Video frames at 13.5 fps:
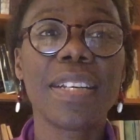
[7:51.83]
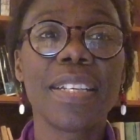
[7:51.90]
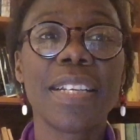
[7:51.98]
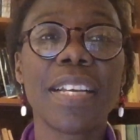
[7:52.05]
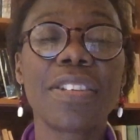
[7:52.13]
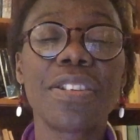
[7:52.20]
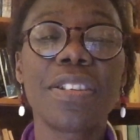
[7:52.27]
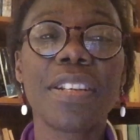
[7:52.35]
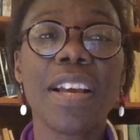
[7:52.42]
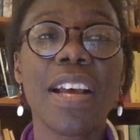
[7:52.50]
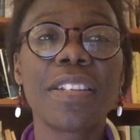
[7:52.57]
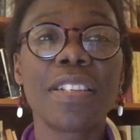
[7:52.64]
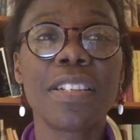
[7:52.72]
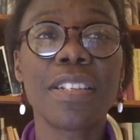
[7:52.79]
That's to say,
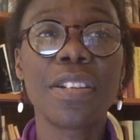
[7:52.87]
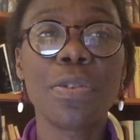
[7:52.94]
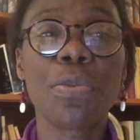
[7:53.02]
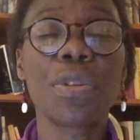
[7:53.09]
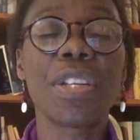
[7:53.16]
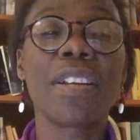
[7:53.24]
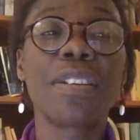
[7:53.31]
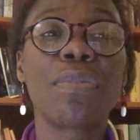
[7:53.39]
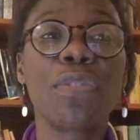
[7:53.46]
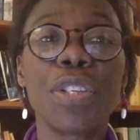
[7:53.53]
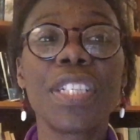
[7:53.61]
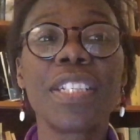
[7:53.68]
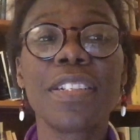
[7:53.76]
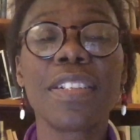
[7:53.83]
as the author, his
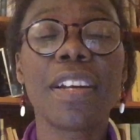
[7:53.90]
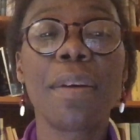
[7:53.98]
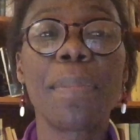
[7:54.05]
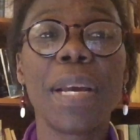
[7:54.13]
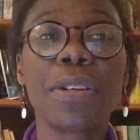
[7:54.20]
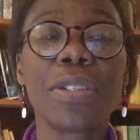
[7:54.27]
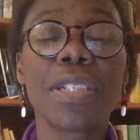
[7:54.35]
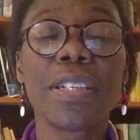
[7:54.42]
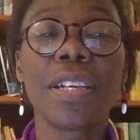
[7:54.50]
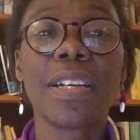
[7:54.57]
voice doesn't come out